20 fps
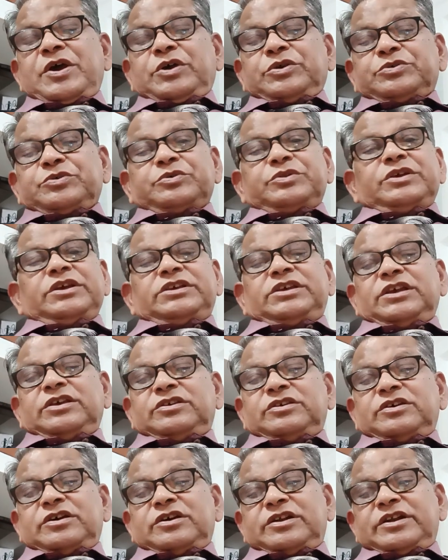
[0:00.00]
So this is,
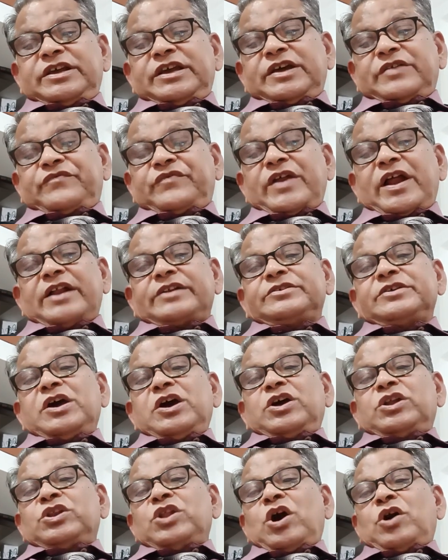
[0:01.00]
dear friend,
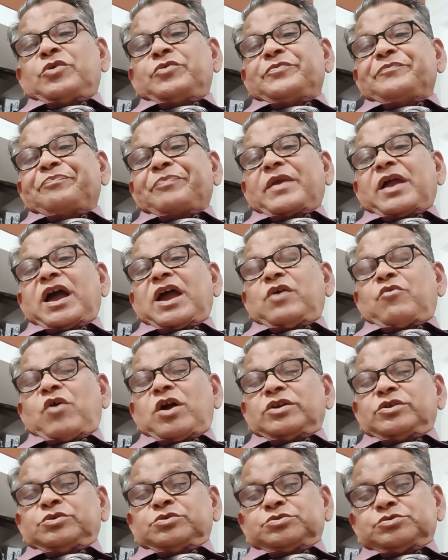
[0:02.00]
now I
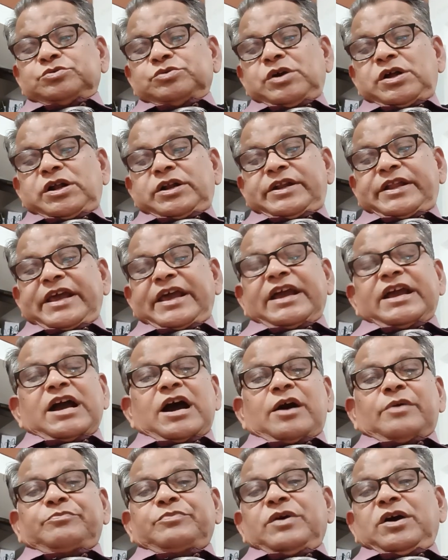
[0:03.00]
want to take
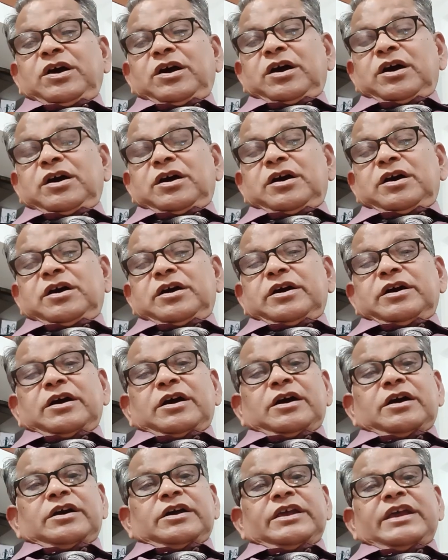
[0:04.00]
up
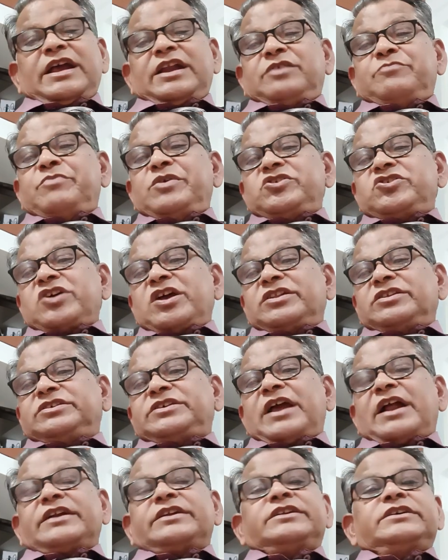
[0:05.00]
admissions
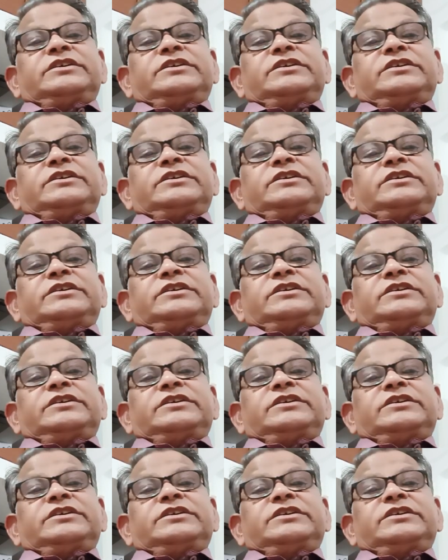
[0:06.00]
and